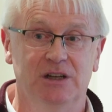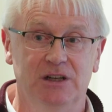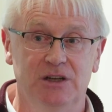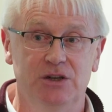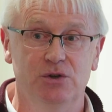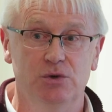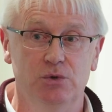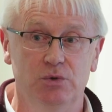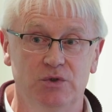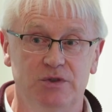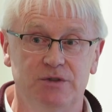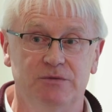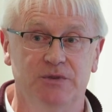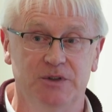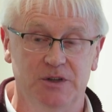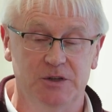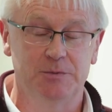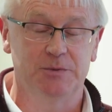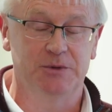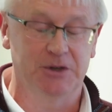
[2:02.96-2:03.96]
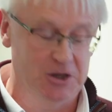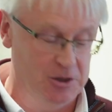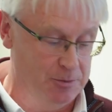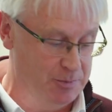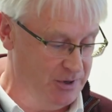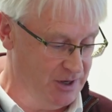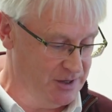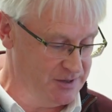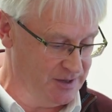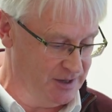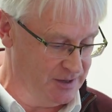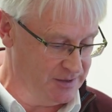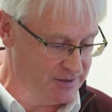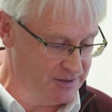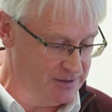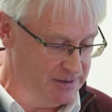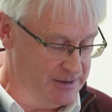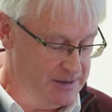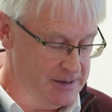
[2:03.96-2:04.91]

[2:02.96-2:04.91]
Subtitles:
used for this particular process.